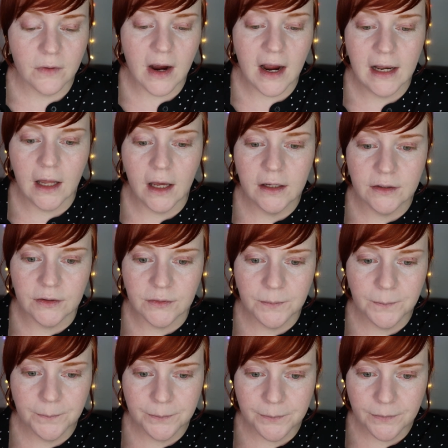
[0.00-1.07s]
I like it.
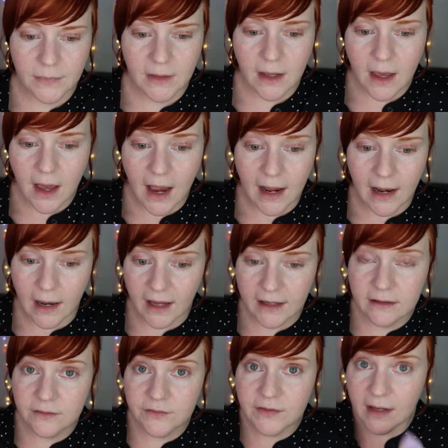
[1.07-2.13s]
I
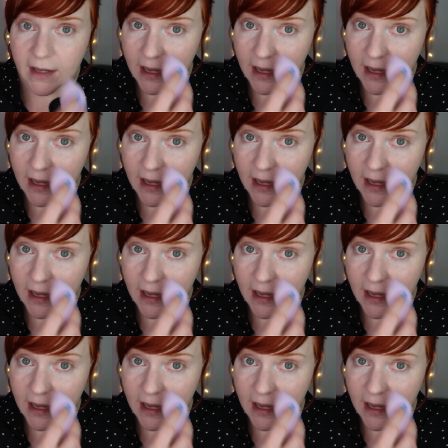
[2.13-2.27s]
like it